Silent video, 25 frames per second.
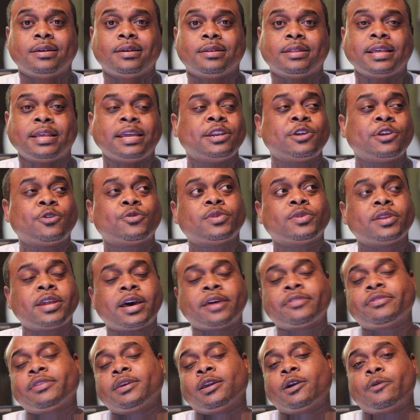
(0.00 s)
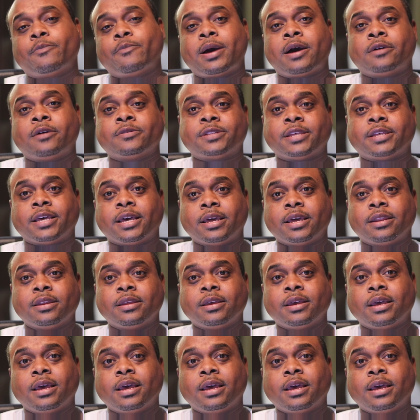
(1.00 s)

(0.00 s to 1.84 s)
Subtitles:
They know nothing about that.